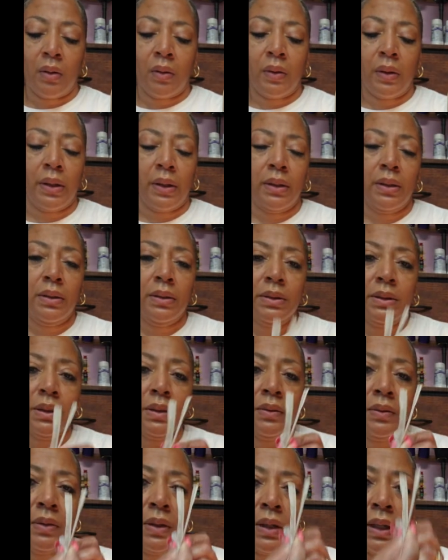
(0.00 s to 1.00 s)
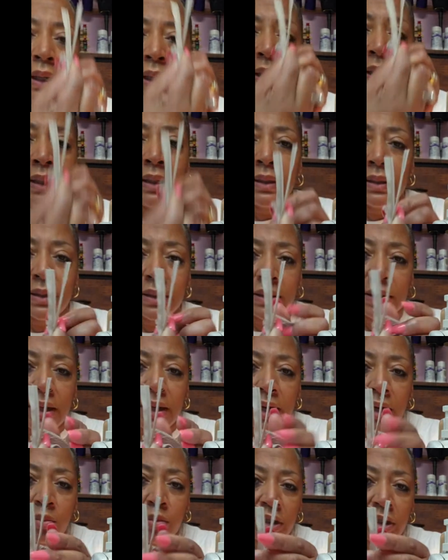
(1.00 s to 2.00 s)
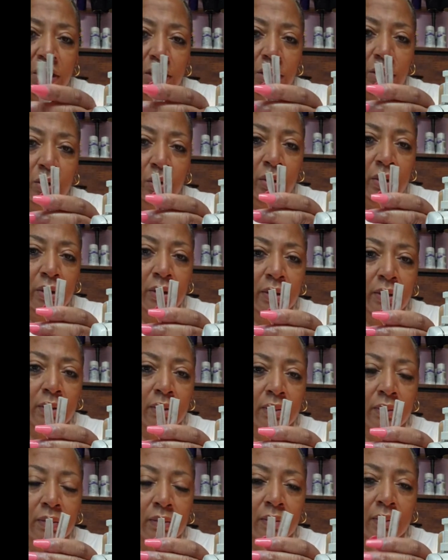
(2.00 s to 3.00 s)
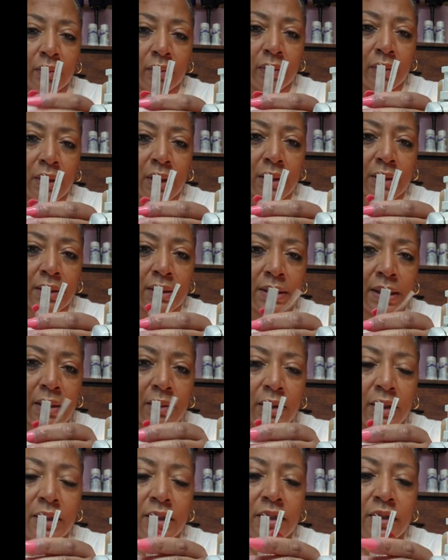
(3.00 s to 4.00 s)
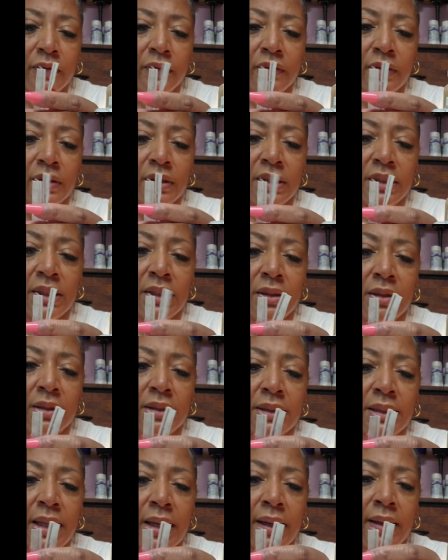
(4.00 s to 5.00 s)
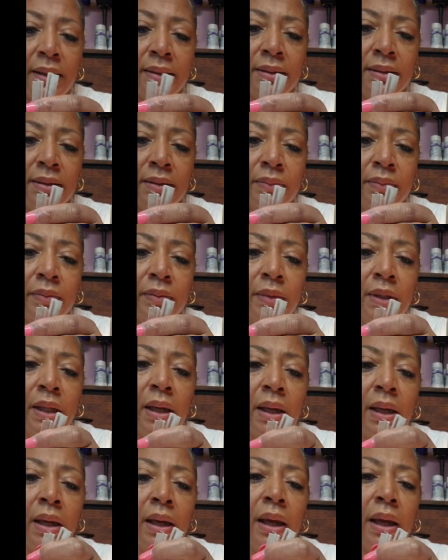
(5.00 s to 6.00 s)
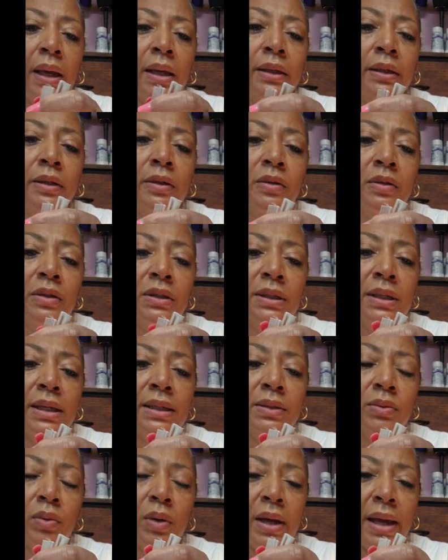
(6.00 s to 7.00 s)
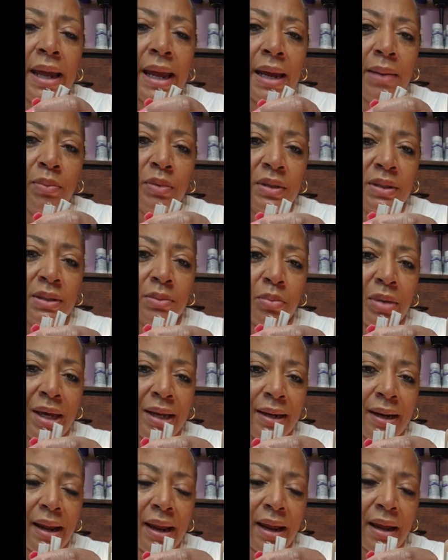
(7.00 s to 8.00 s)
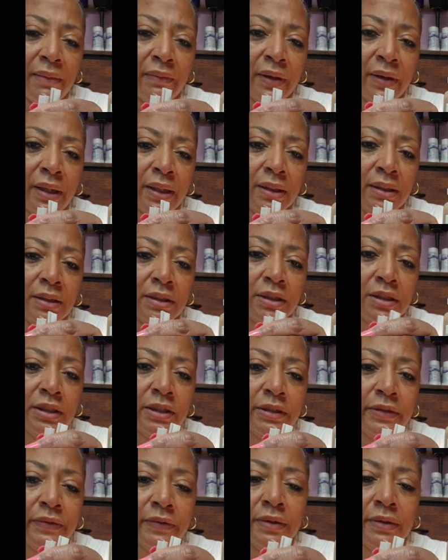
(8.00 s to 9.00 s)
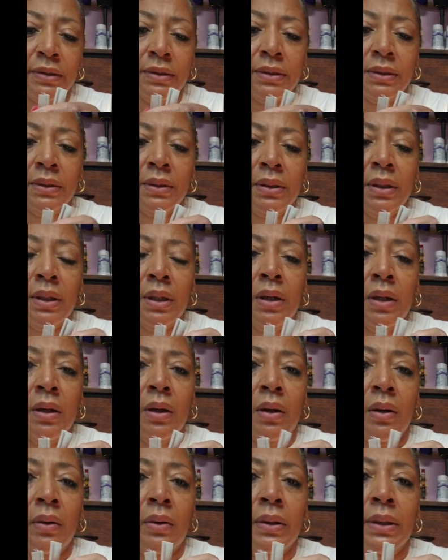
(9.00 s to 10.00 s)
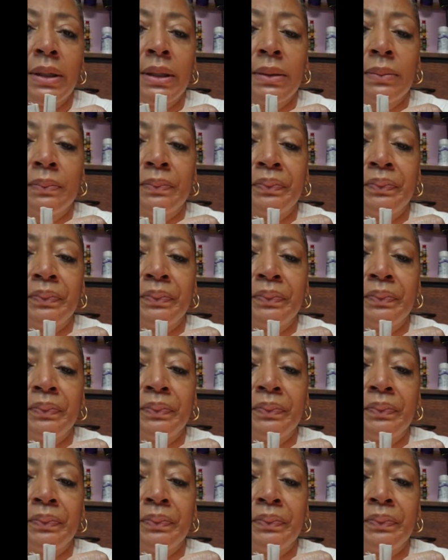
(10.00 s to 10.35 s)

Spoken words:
Okay. So see how much shorter that's the difference in the side? And usually that's what happens, about a half an inch difference on it.